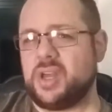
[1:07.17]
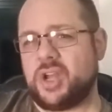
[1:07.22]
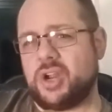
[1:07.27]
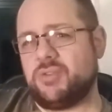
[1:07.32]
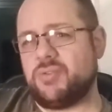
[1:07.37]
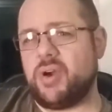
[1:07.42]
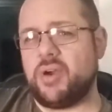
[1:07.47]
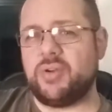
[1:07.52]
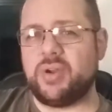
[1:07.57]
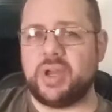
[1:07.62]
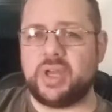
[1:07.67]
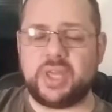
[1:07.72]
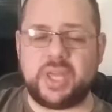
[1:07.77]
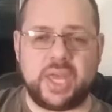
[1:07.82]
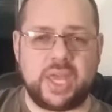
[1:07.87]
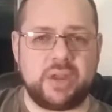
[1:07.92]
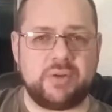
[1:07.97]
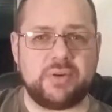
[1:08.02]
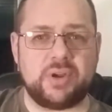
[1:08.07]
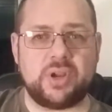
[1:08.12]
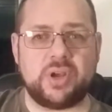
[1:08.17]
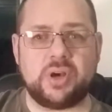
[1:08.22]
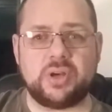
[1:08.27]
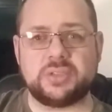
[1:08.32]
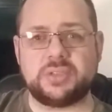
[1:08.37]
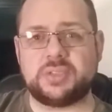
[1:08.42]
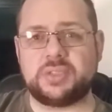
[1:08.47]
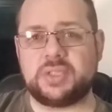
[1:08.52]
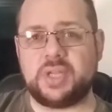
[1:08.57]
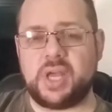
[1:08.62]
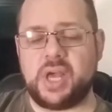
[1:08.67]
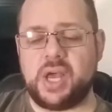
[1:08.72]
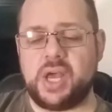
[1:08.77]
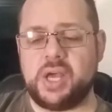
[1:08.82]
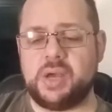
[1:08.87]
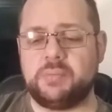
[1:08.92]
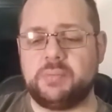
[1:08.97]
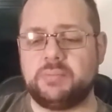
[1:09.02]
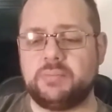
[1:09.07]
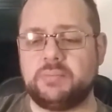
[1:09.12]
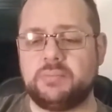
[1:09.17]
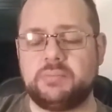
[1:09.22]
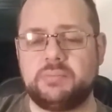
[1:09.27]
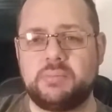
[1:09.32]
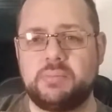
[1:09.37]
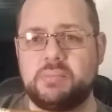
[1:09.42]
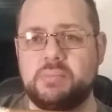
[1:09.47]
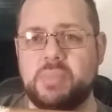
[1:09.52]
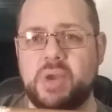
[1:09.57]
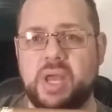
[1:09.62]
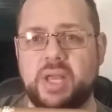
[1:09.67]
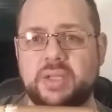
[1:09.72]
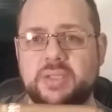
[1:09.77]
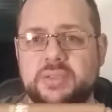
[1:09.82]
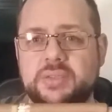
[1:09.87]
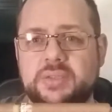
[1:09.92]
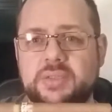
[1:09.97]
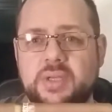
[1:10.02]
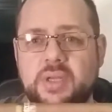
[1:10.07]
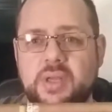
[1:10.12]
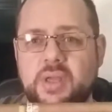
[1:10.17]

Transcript: Corona you hear a lot, and